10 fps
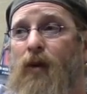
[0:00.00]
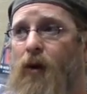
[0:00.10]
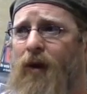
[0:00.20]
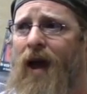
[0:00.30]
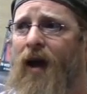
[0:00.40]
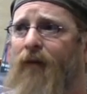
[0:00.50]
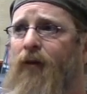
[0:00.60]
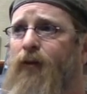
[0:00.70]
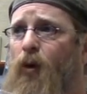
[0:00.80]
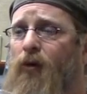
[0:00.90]
We don't have,
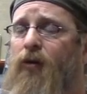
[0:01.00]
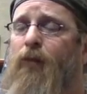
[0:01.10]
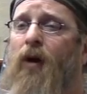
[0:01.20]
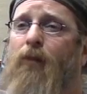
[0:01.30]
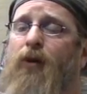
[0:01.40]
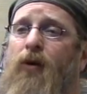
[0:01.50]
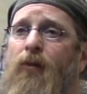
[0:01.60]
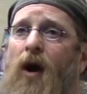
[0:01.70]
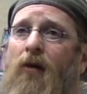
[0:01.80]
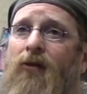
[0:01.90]
of course, a pure
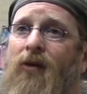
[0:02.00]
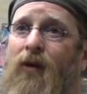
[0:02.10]
democracy.